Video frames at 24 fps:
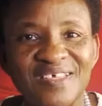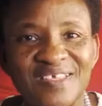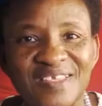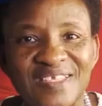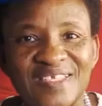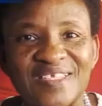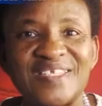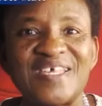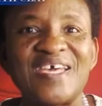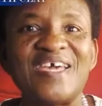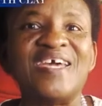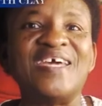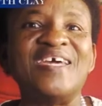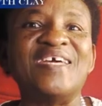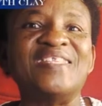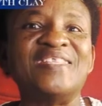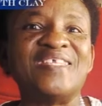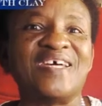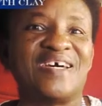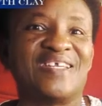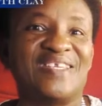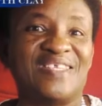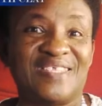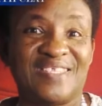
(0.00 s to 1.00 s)

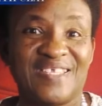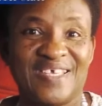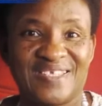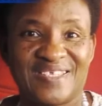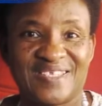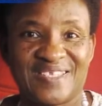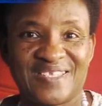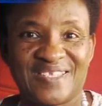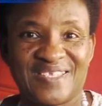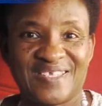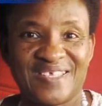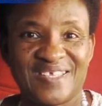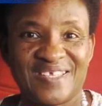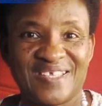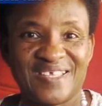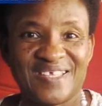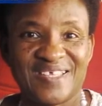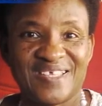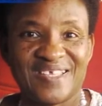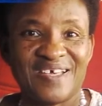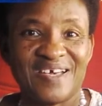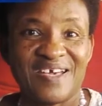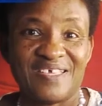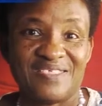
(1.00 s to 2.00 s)
scent and taste.
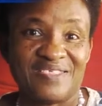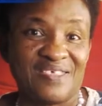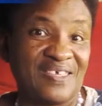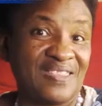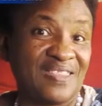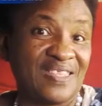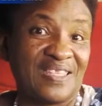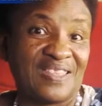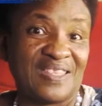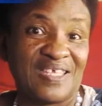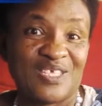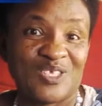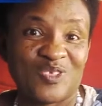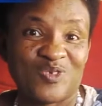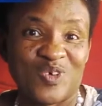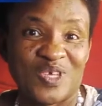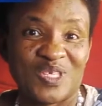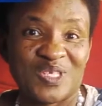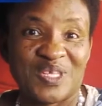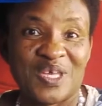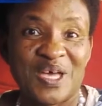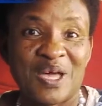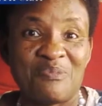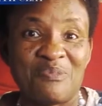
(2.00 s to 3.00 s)
I think the taste
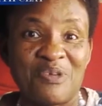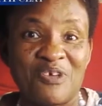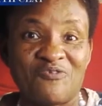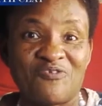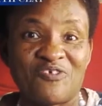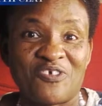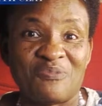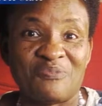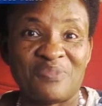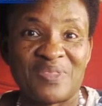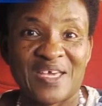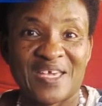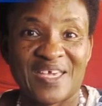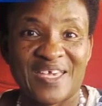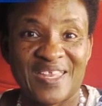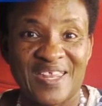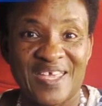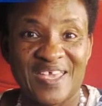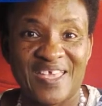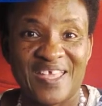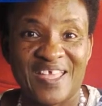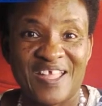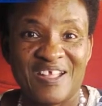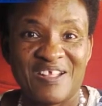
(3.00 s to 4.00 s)
was coming from the
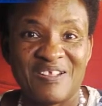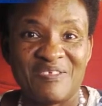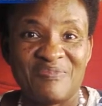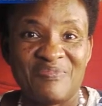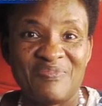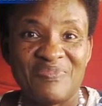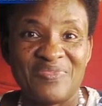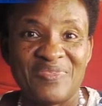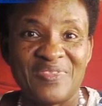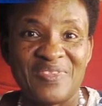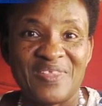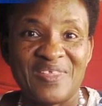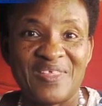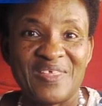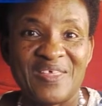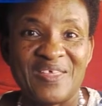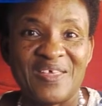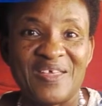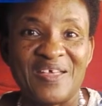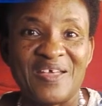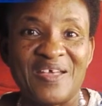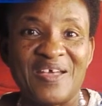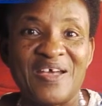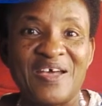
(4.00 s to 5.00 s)
clay.
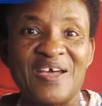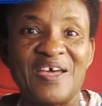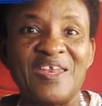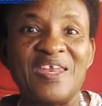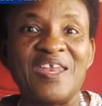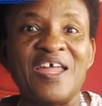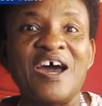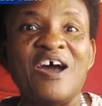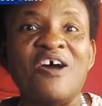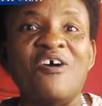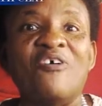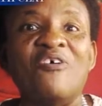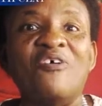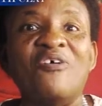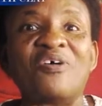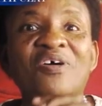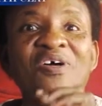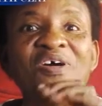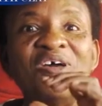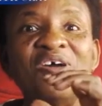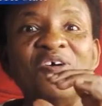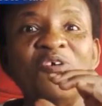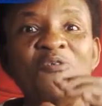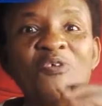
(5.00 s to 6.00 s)
Now,
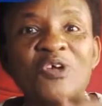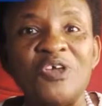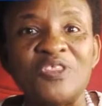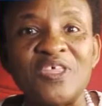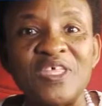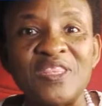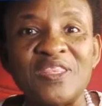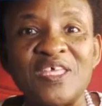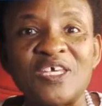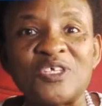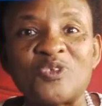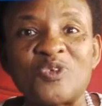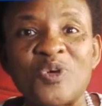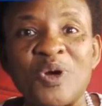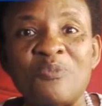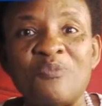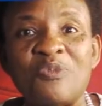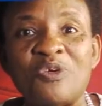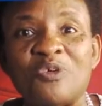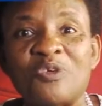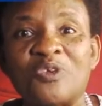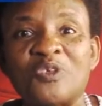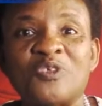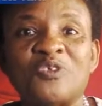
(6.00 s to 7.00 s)
within the swamp
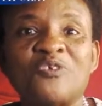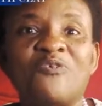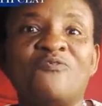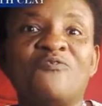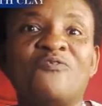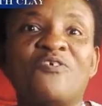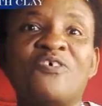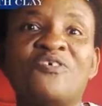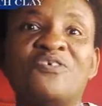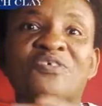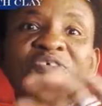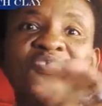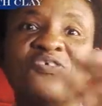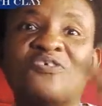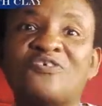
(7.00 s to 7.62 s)
we also found